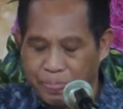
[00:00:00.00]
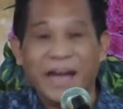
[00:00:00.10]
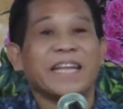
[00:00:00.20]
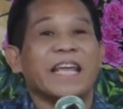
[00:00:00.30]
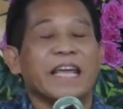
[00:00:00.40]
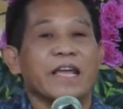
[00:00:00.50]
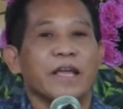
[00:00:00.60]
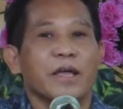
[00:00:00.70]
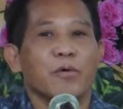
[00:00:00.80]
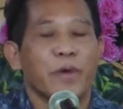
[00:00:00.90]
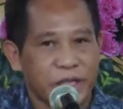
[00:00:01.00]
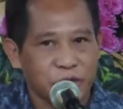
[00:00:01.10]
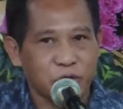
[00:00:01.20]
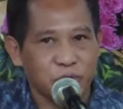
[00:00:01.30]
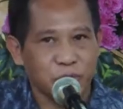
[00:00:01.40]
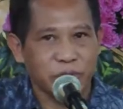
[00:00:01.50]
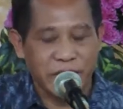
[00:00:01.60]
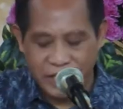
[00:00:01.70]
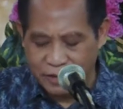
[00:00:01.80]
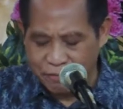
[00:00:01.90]
that he went through,
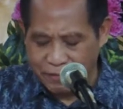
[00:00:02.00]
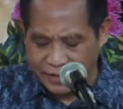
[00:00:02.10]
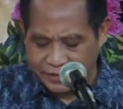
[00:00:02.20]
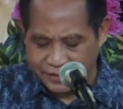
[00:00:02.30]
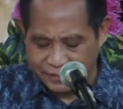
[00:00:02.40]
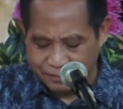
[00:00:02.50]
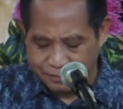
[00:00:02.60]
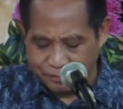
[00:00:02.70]
that he faced?